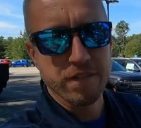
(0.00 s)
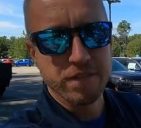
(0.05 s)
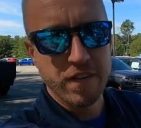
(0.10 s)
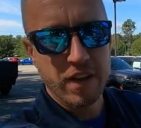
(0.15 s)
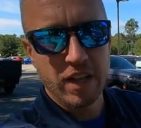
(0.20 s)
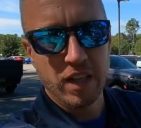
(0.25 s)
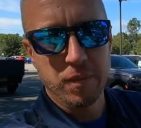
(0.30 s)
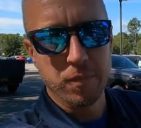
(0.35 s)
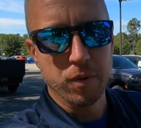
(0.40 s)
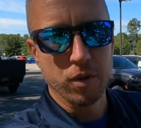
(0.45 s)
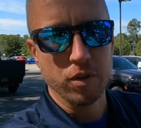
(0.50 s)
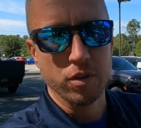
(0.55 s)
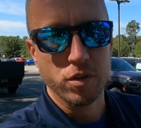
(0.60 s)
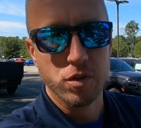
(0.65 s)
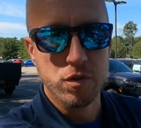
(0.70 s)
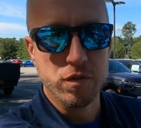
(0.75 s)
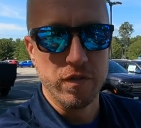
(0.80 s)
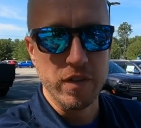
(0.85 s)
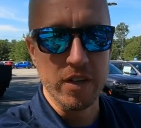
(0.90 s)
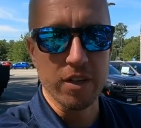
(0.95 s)
available
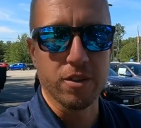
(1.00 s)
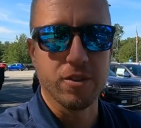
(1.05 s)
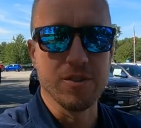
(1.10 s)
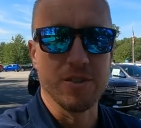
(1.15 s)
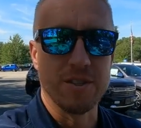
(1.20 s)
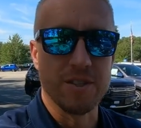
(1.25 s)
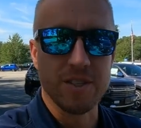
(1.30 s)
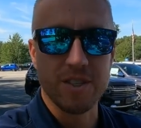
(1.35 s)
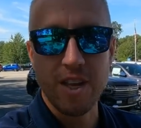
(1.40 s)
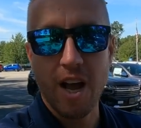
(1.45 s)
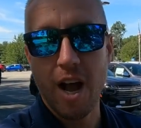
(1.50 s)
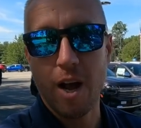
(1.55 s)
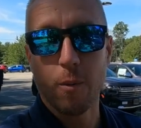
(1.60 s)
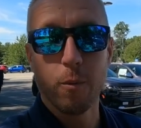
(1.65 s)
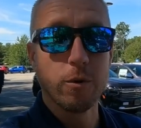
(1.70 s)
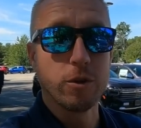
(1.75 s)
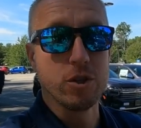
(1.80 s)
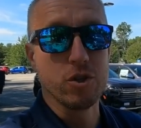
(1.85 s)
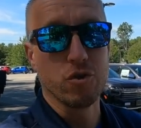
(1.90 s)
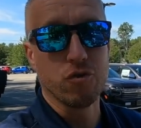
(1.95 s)
new vehicles in stock,
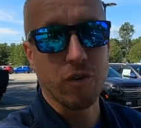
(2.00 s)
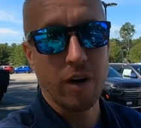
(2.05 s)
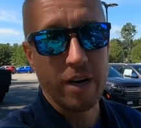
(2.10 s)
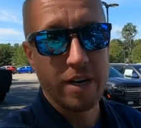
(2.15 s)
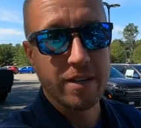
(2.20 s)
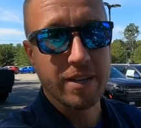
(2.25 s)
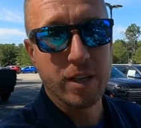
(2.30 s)
which is great.